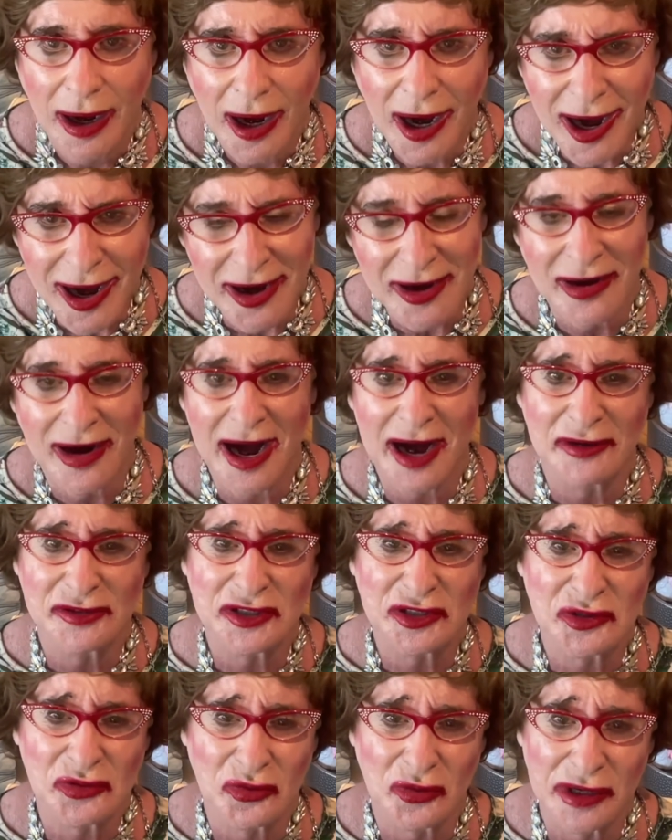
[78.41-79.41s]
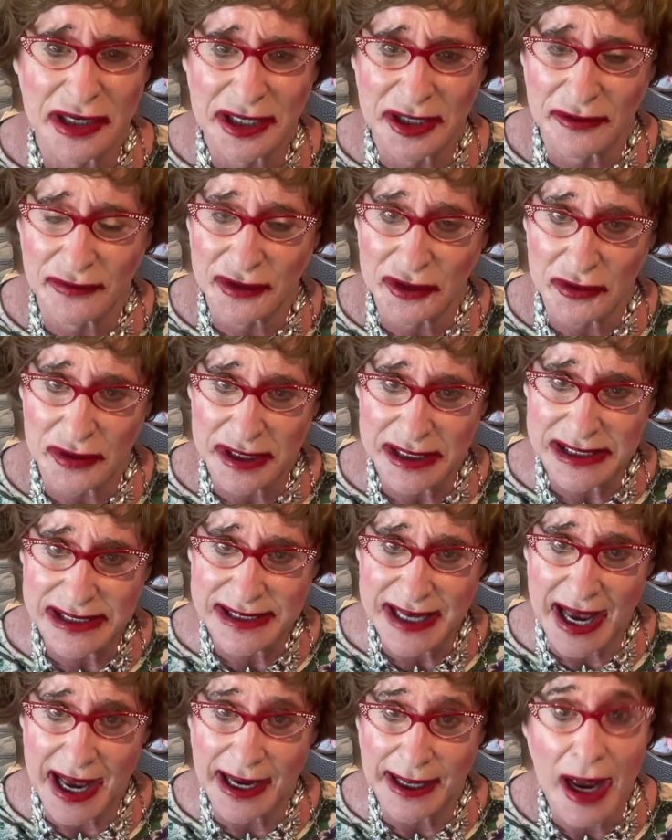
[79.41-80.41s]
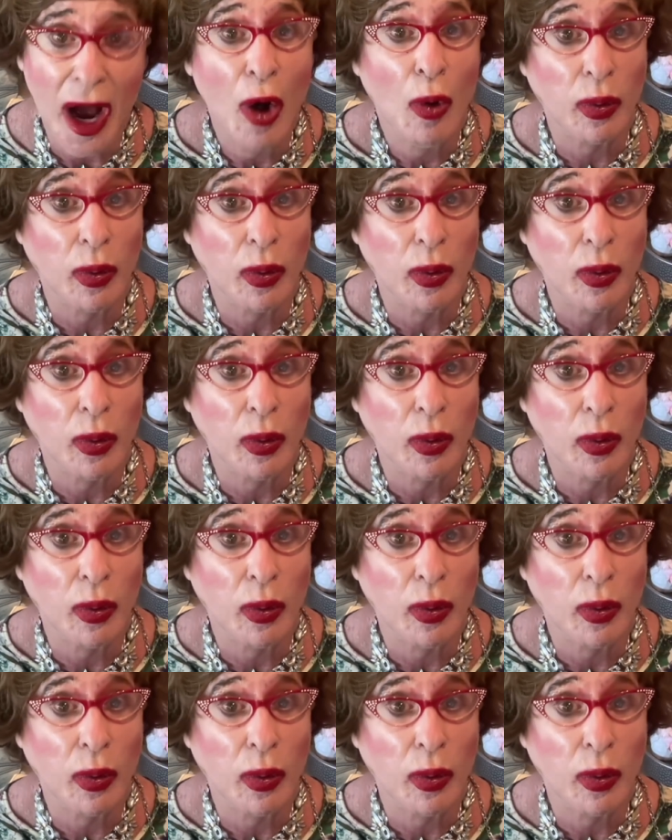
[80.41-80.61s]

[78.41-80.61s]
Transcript: Oh, how sweet of you to say.